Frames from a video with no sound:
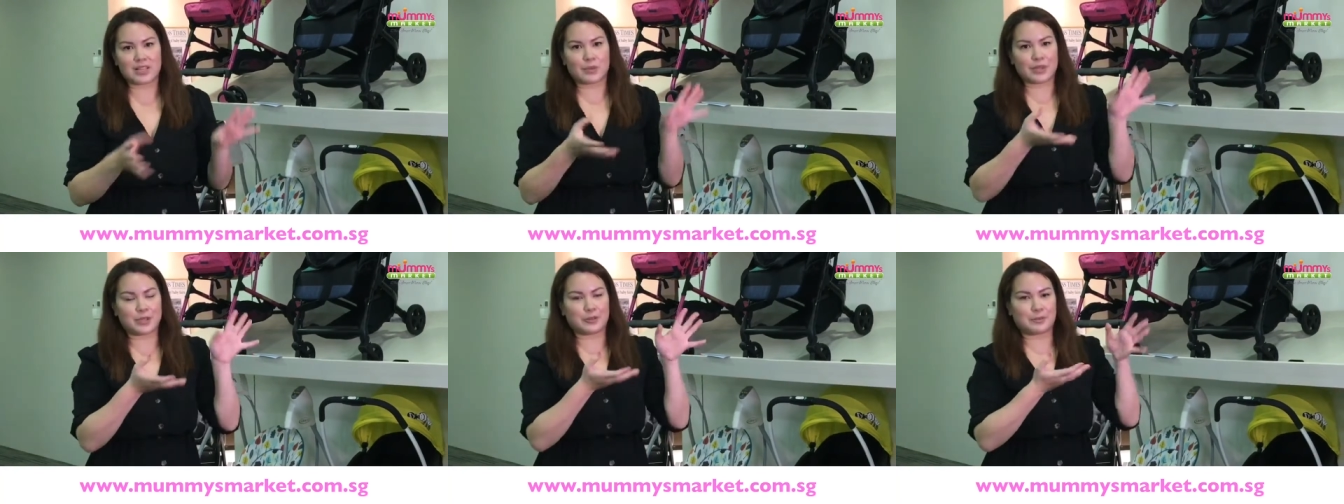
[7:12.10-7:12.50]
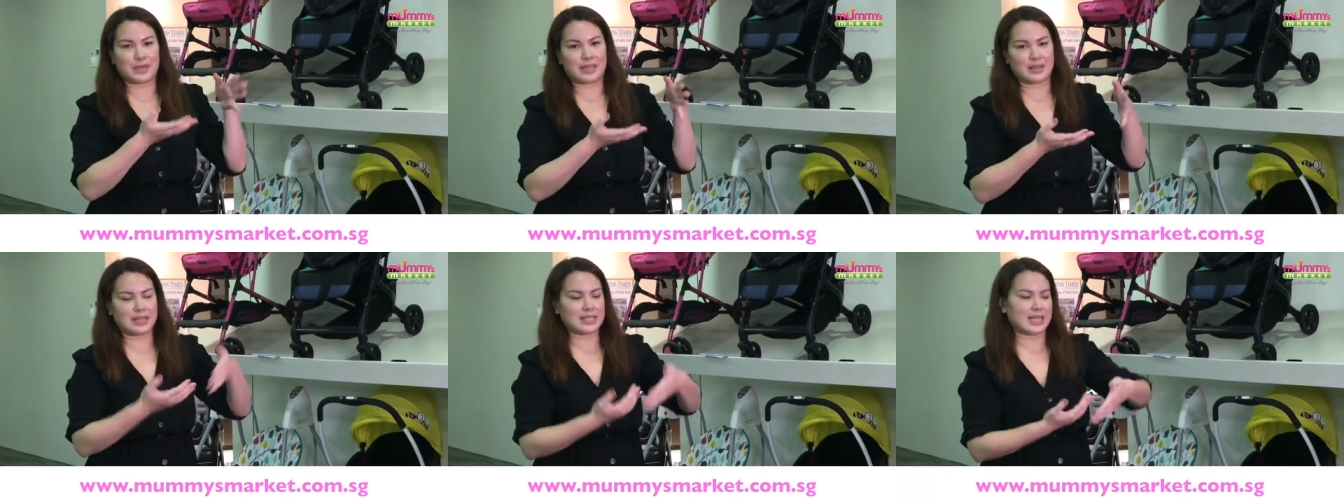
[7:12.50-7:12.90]
they wanted to
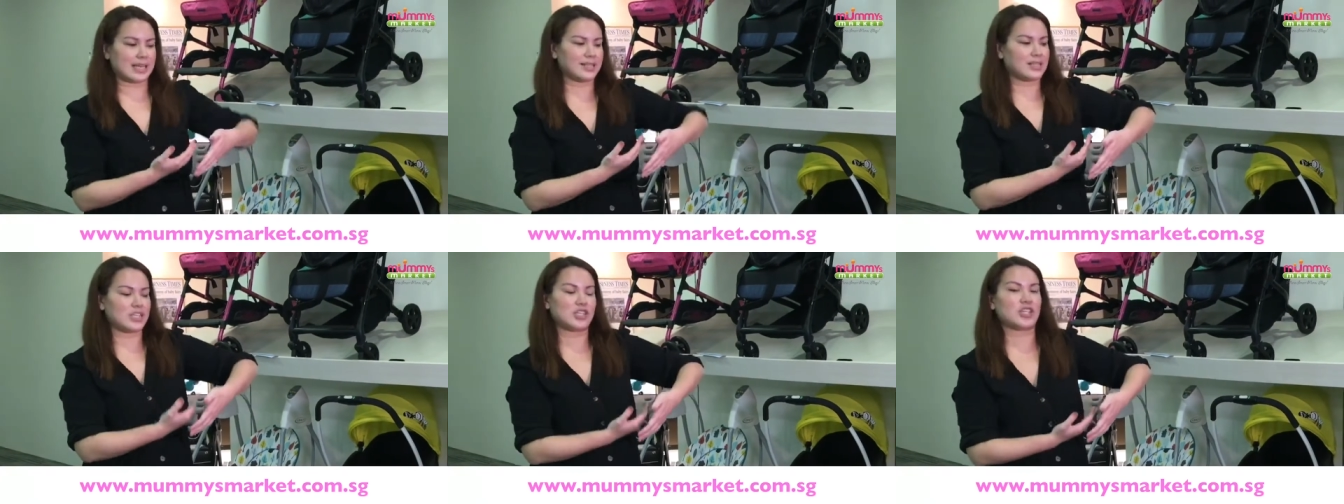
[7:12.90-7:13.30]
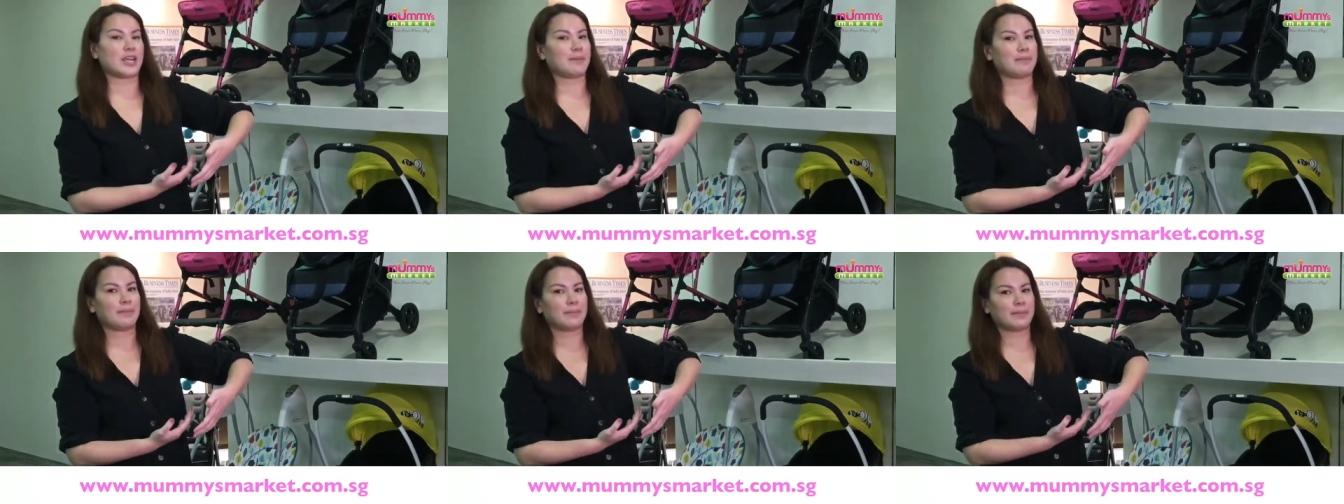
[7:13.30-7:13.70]
be in this like
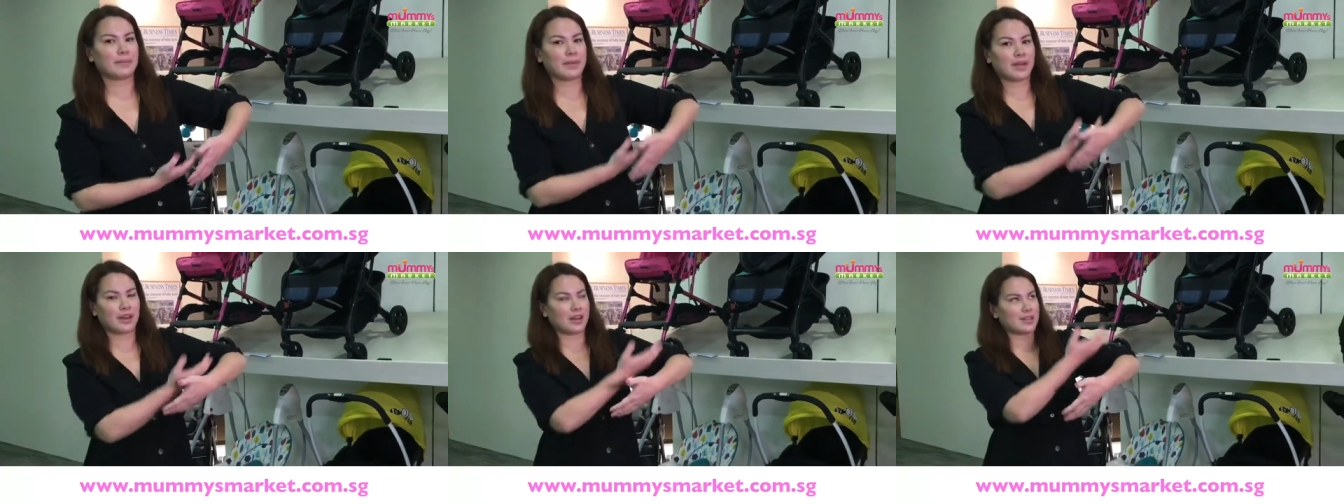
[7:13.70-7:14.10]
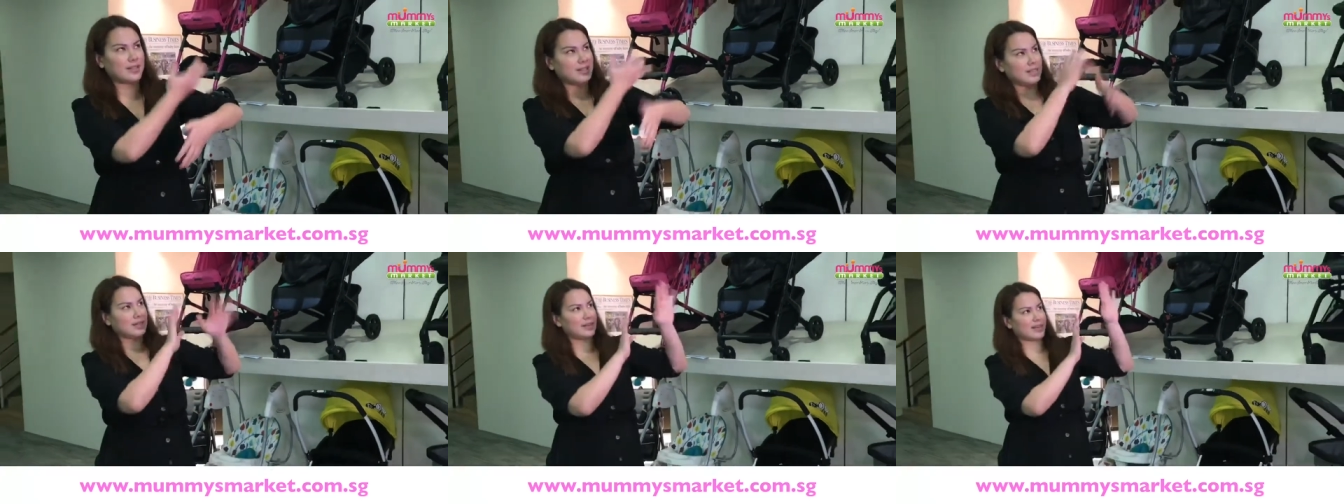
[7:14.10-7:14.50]
C-shaped, uh,
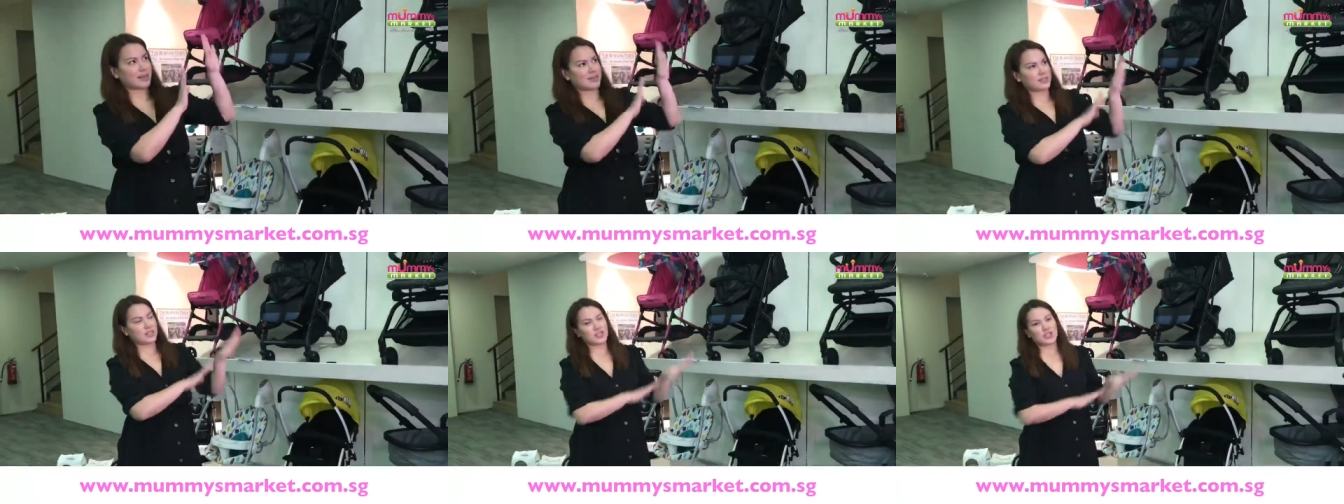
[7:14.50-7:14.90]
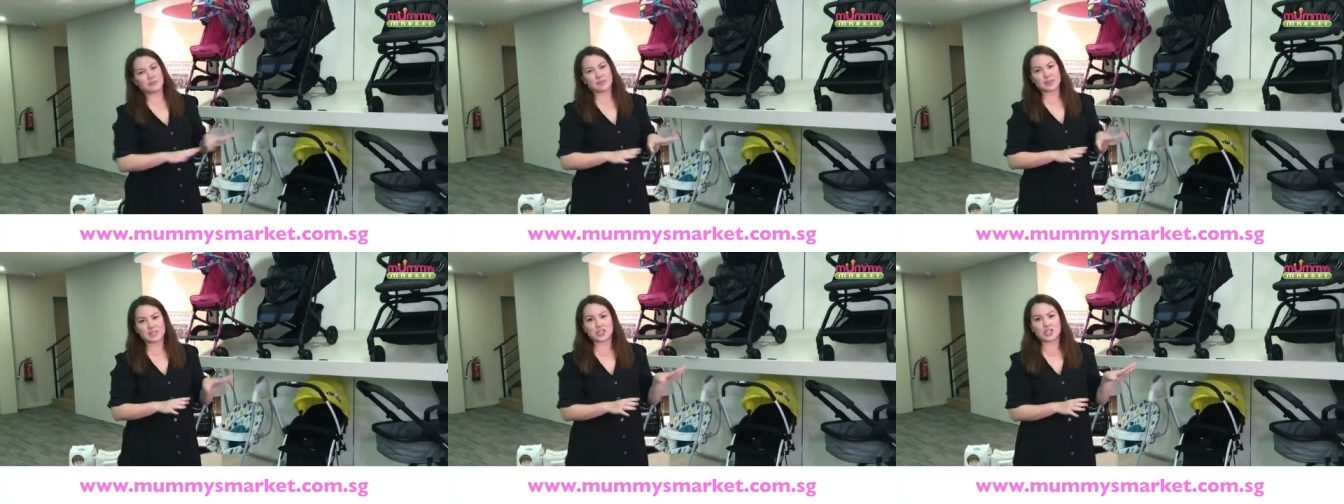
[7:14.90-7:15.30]
C, like the
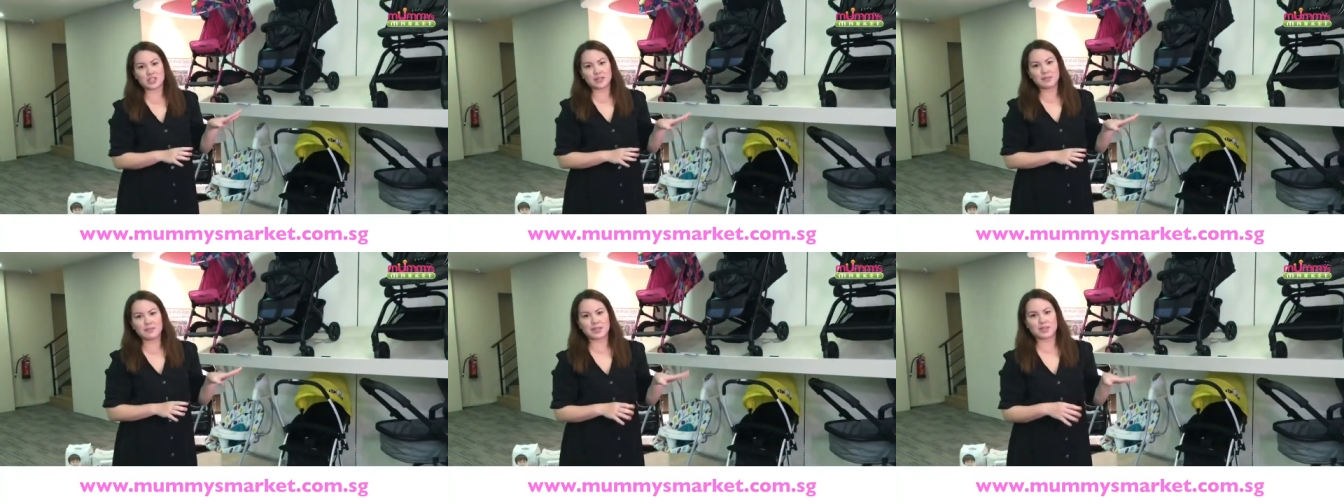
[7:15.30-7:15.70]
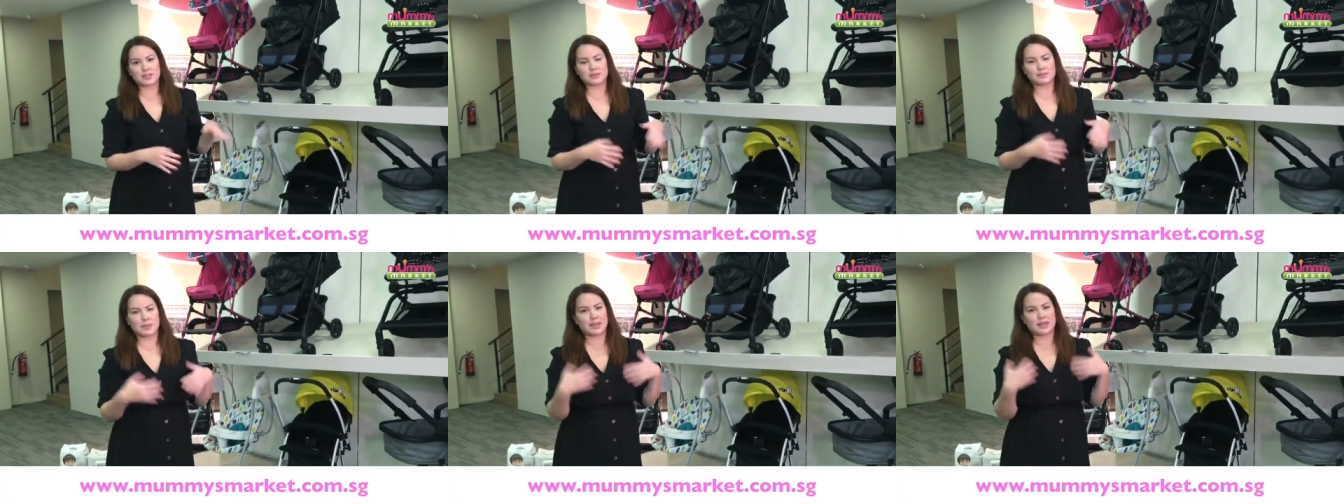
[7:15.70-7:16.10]
C-shaped position
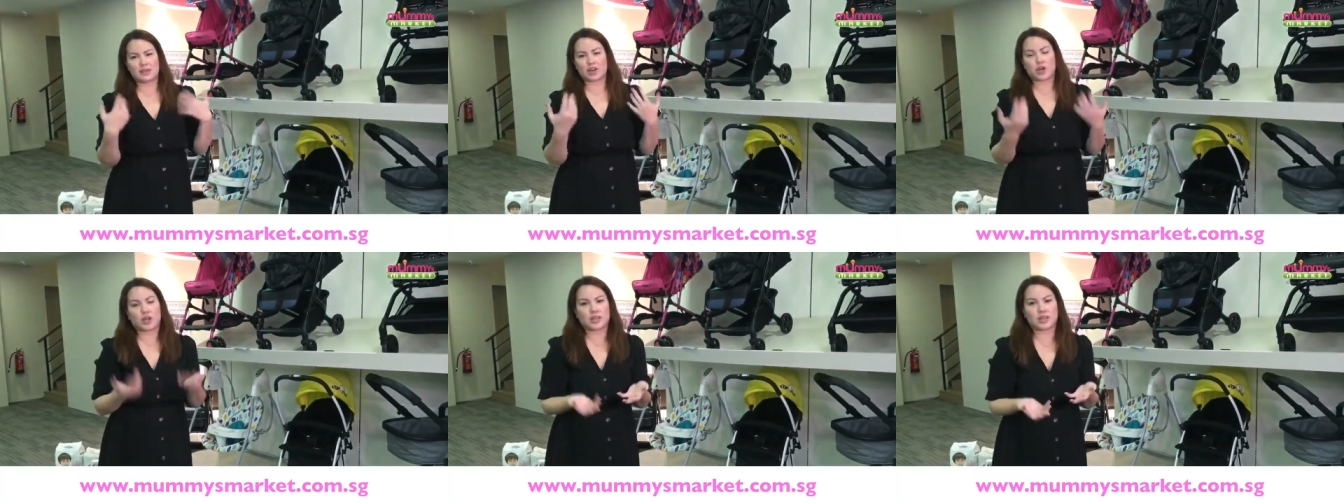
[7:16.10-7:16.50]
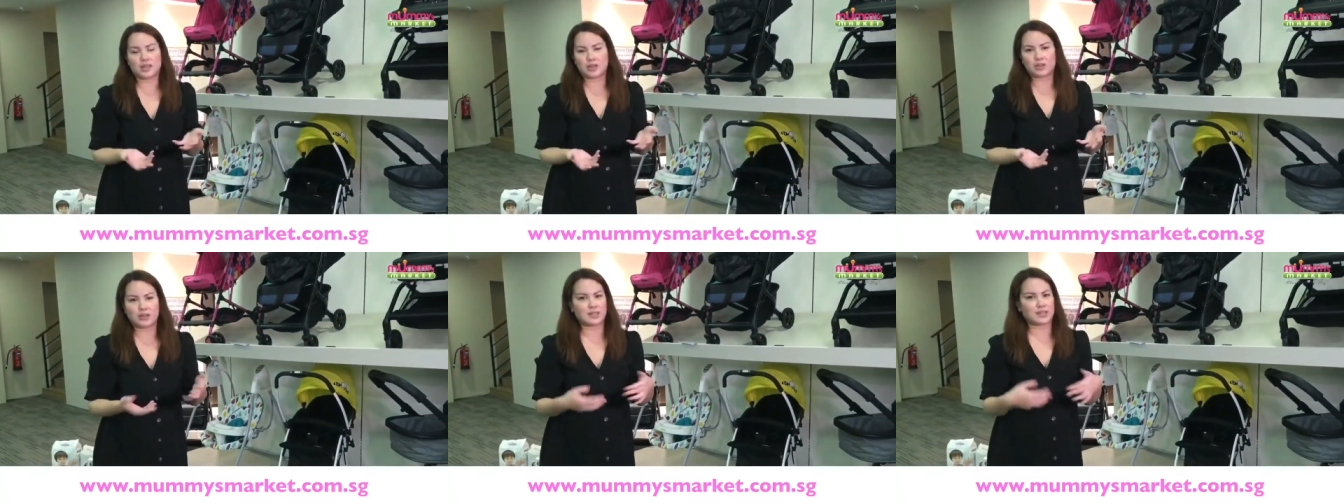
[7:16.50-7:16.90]
because maybe they're
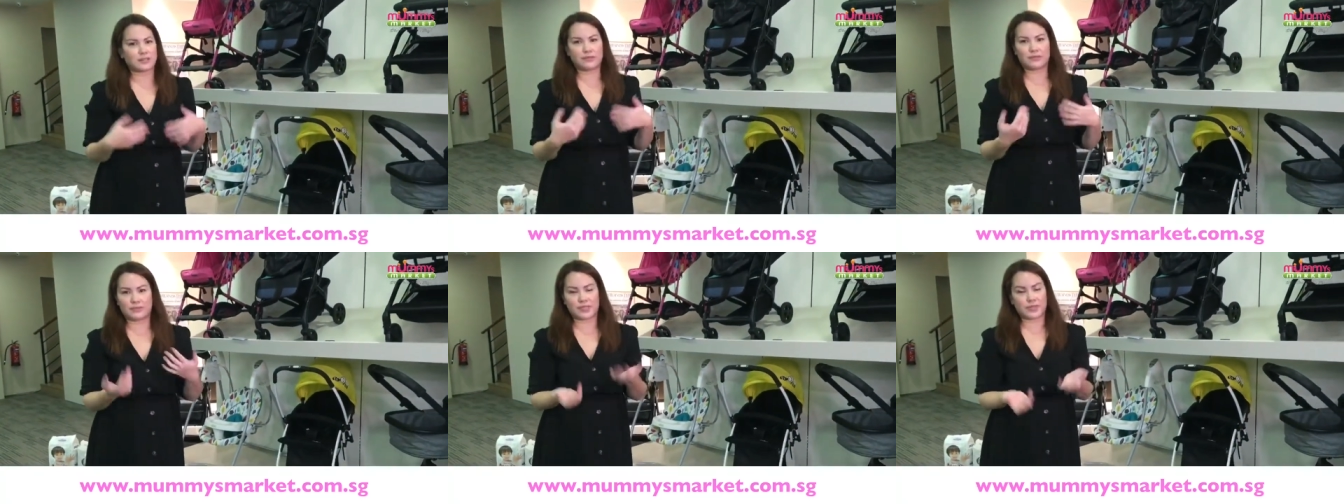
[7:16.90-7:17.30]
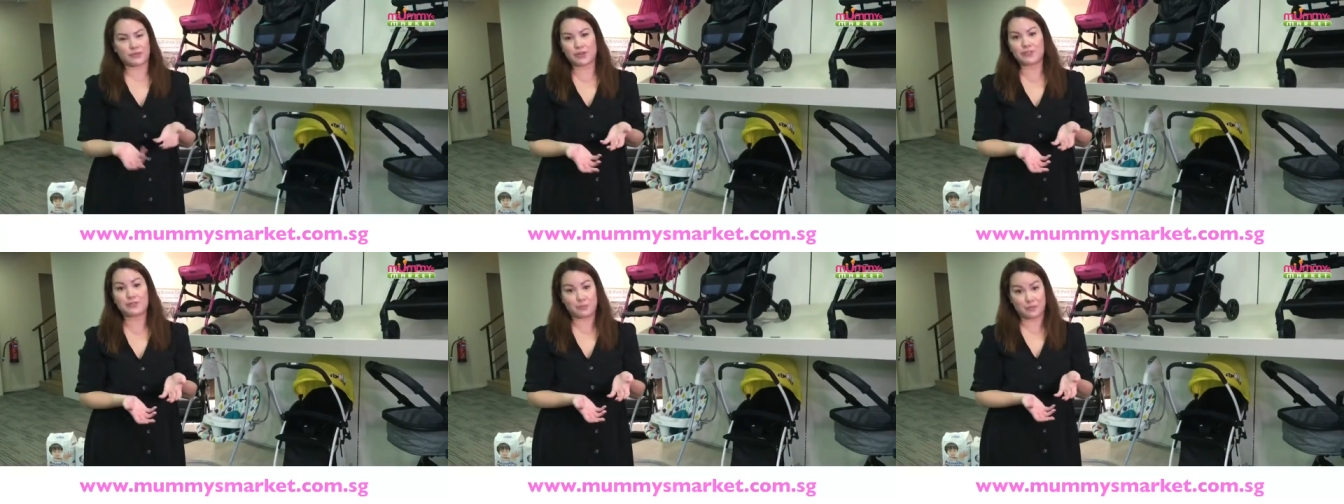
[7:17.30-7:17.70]
colicky or they're
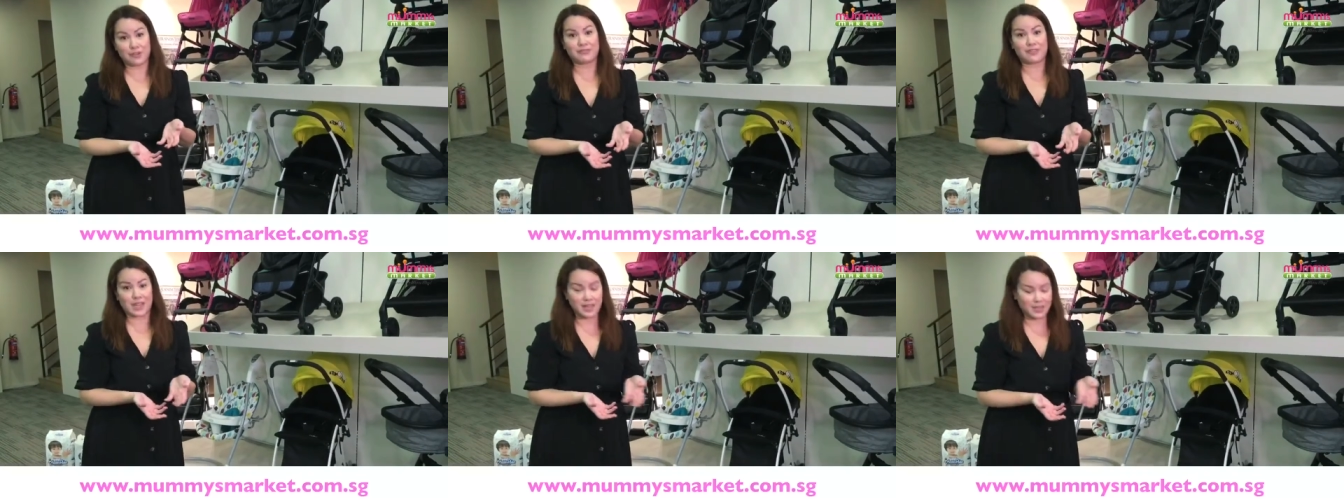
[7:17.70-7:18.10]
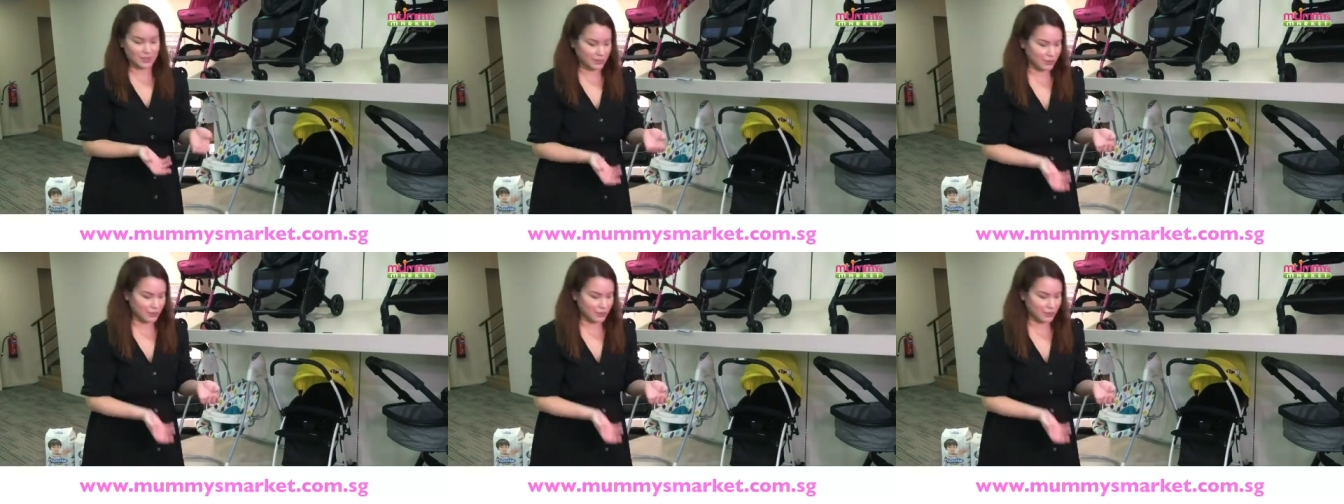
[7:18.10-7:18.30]
suffering from reflux.